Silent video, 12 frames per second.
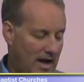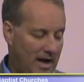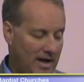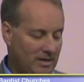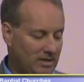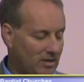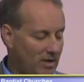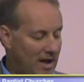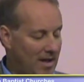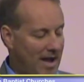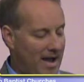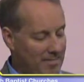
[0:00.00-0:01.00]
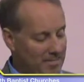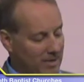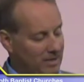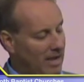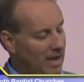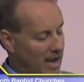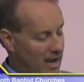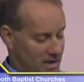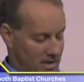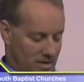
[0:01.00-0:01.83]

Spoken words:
I just thought I'm going to take,